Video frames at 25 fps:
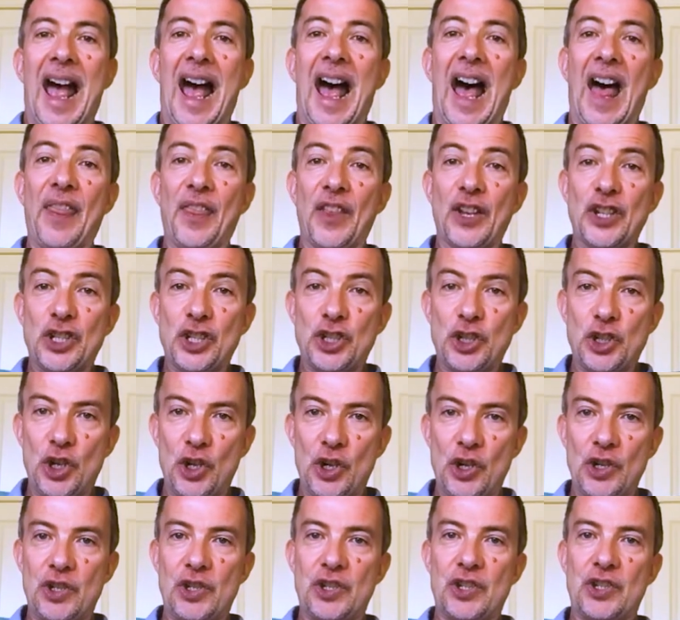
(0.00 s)
And the
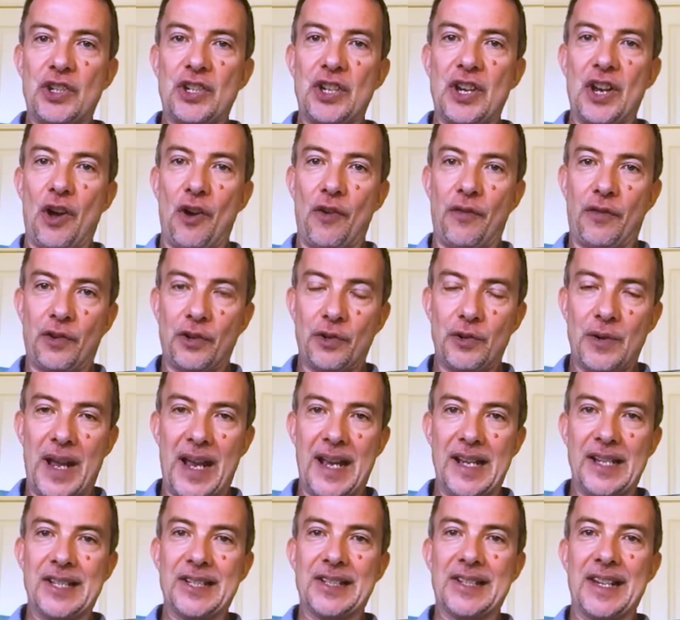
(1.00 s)
Church of
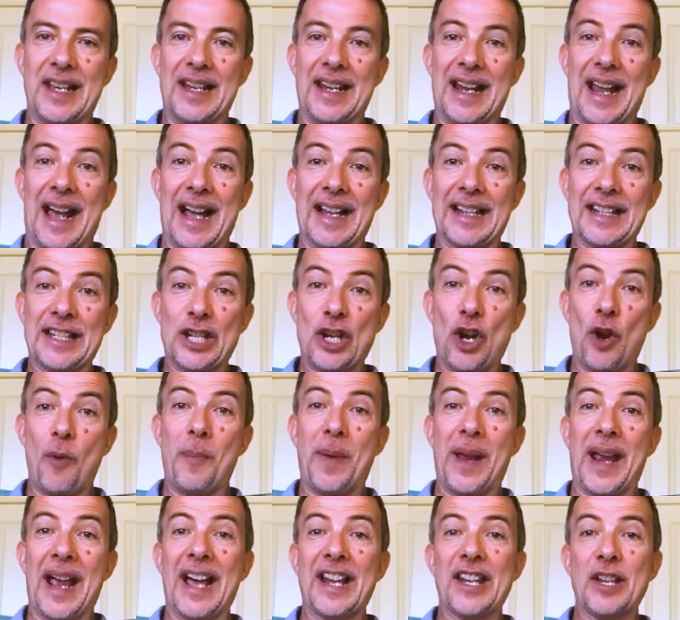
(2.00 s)
Christ in Antioch
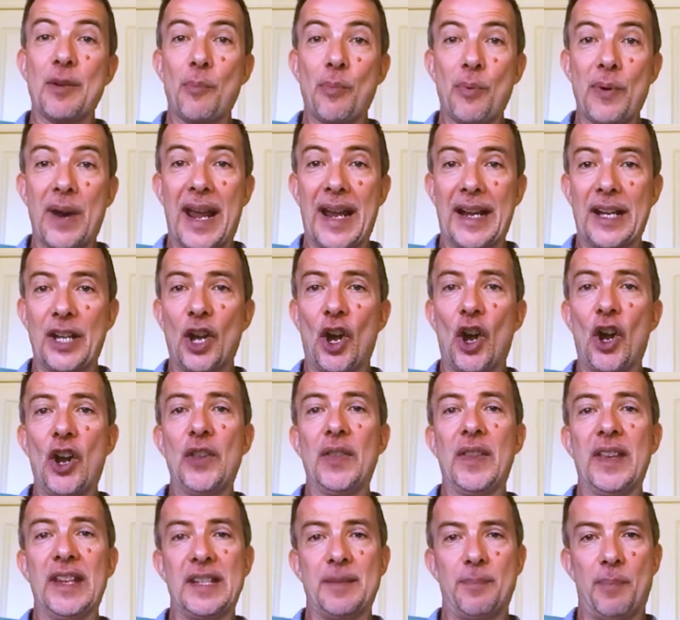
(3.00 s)
began to break down
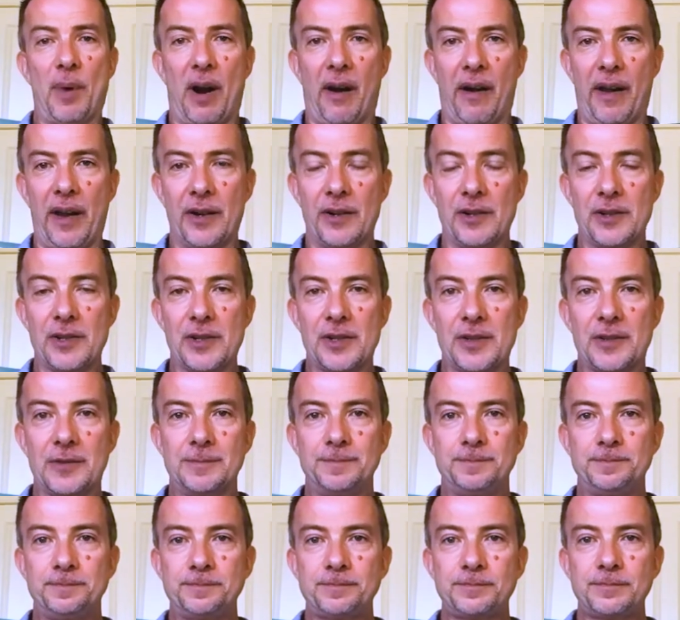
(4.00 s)
these barriers.
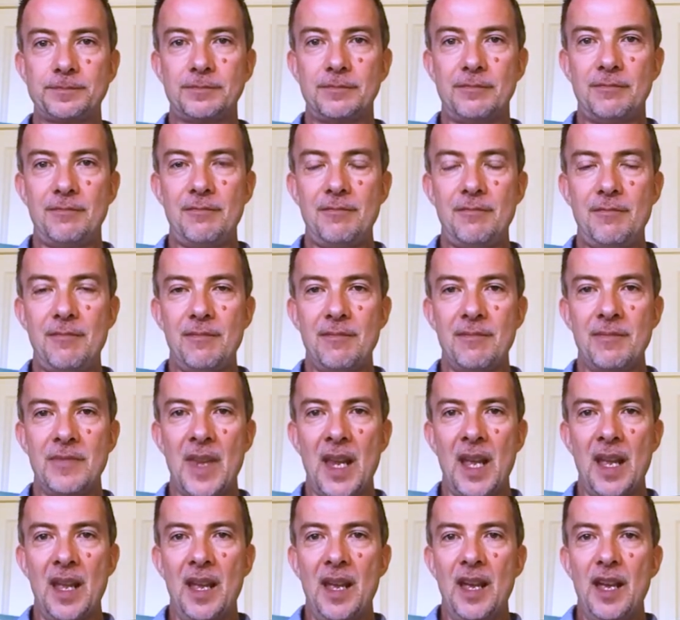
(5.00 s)

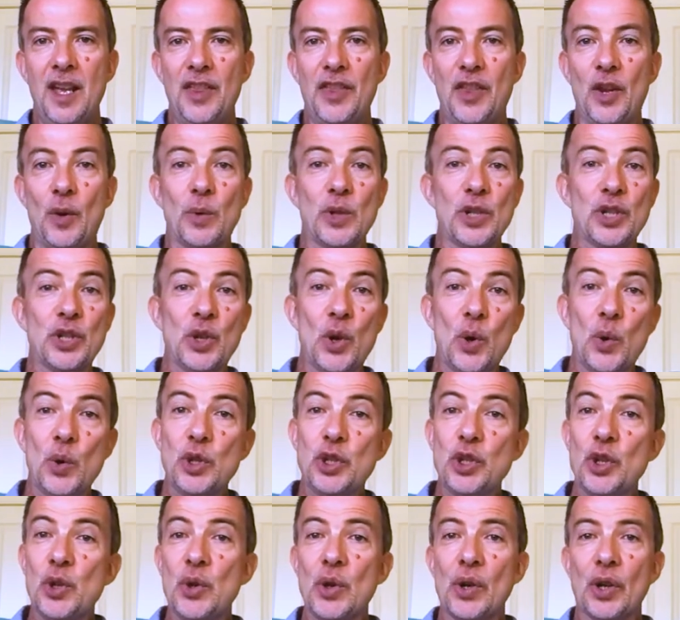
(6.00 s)
There was no
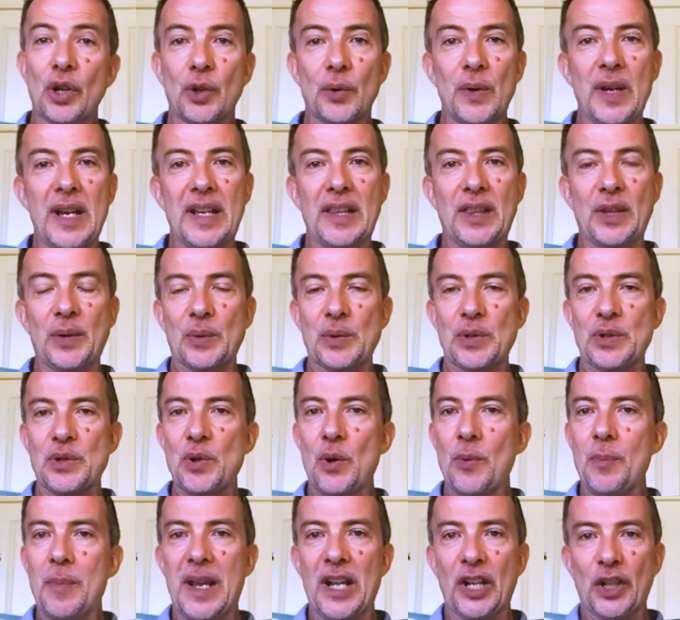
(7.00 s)
Jew or Greek, there was
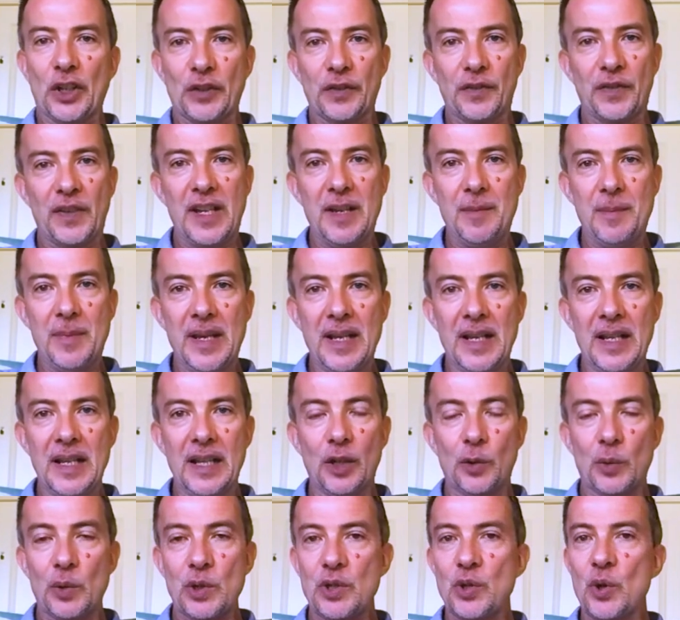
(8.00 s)
no male or female,
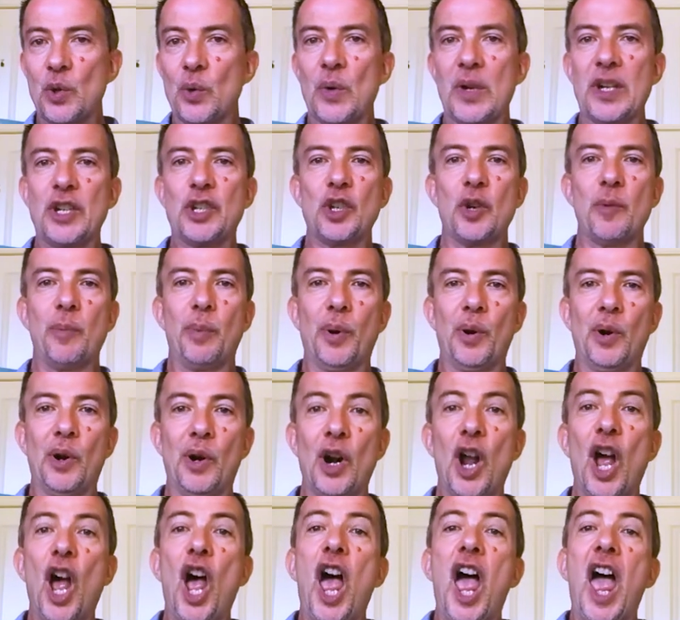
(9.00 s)
there was no rich or
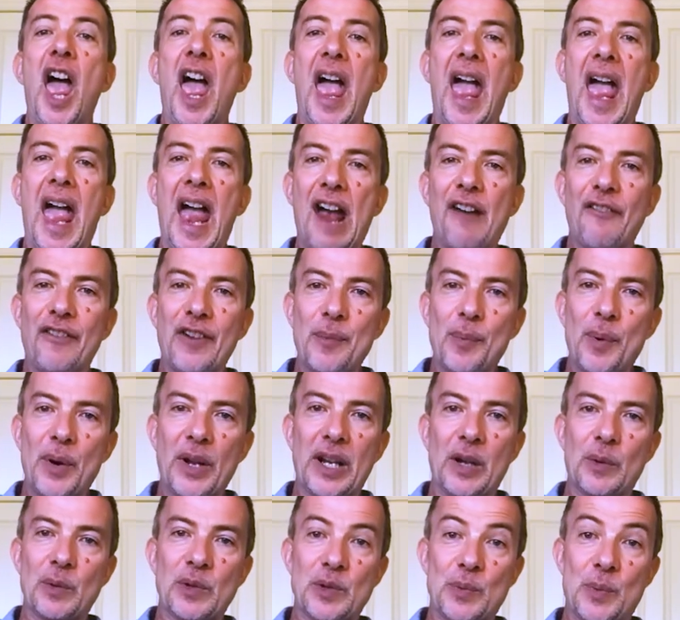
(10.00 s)
poor.
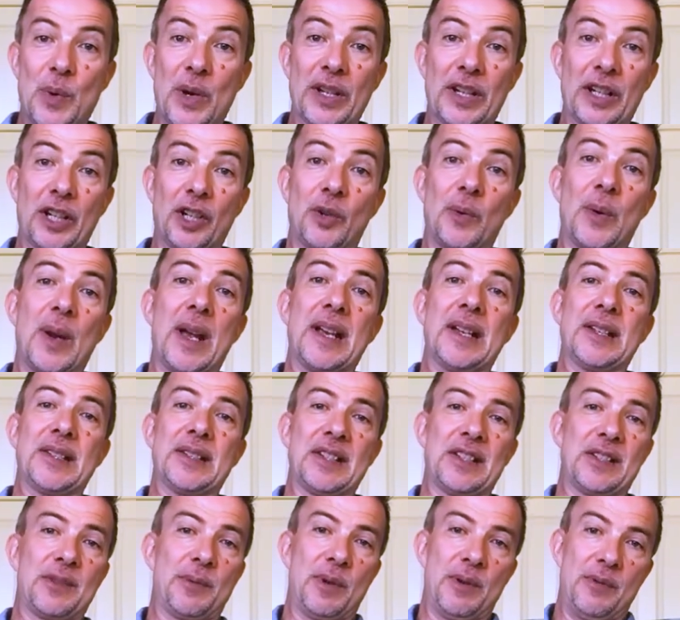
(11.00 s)
Everybody was one in Christ,
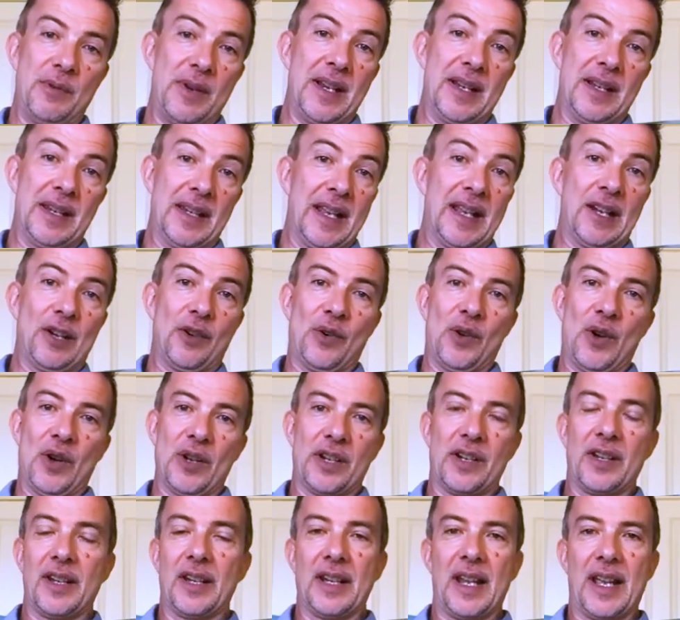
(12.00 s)
as we read later on
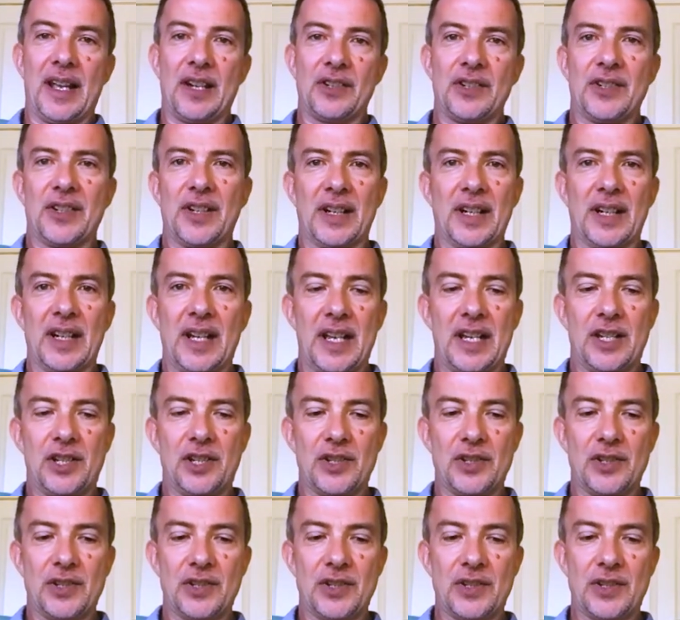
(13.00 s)
in the letter to
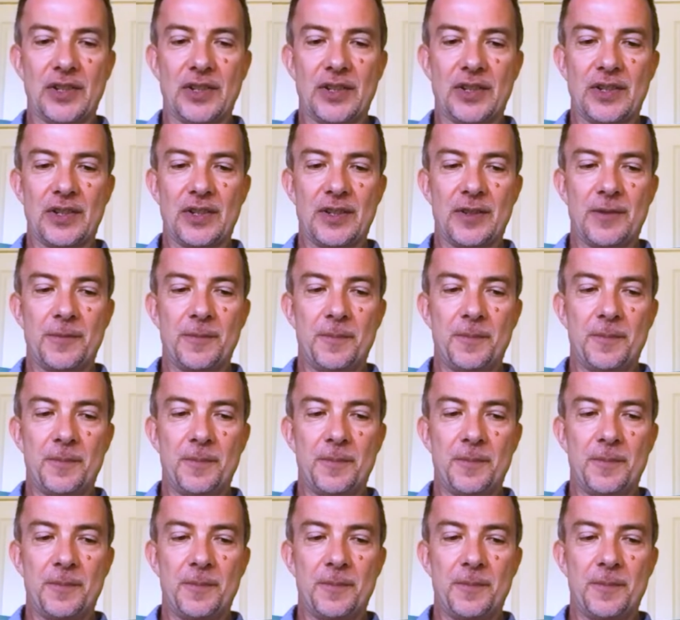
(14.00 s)
Galatians.